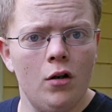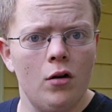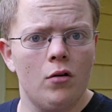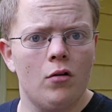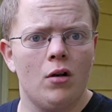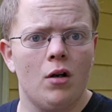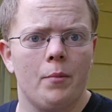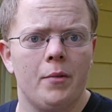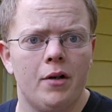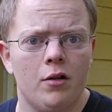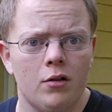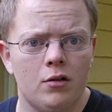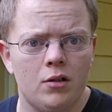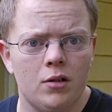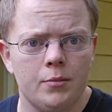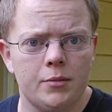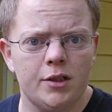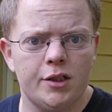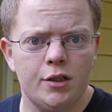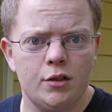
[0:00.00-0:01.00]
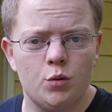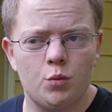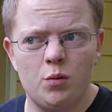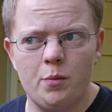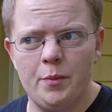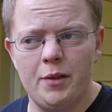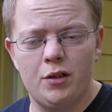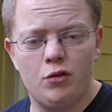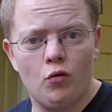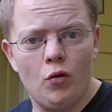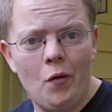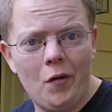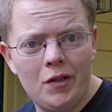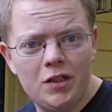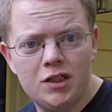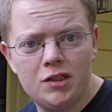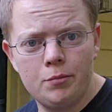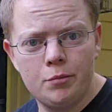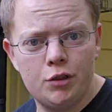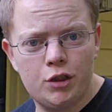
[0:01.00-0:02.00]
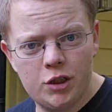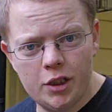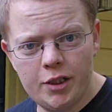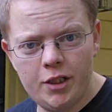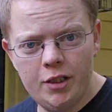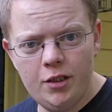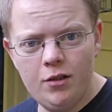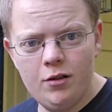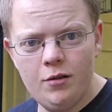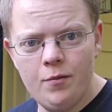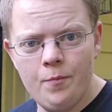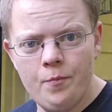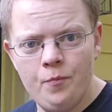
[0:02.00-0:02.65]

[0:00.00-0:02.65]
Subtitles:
Alright, I'm here at Grandma's house. We're going to be grilling some chicken.